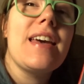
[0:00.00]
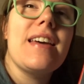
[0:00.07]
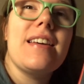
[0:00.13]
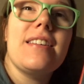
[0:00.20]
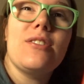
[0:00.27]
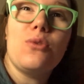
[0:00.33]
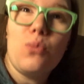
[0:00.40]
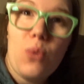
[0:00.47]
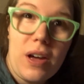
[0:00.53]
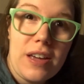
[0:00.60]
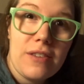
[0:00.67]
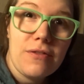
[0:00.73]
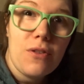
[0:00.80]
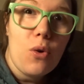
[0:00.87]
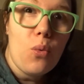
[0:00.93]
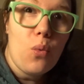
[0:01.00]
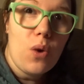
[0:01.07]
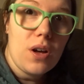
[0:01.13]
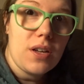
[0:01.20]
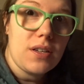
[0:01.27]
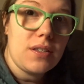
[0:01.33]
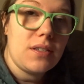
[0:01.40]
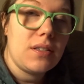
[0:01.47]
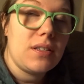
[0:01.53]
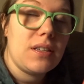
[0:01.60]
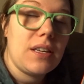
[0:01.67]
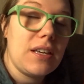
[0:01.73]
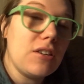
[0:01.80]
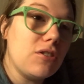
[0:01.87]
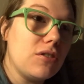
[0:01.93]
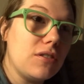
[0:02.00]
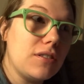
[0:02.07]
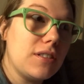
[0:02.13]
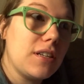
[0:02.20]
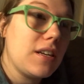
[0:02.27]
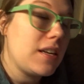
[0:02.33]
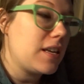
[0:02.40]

His wife was killed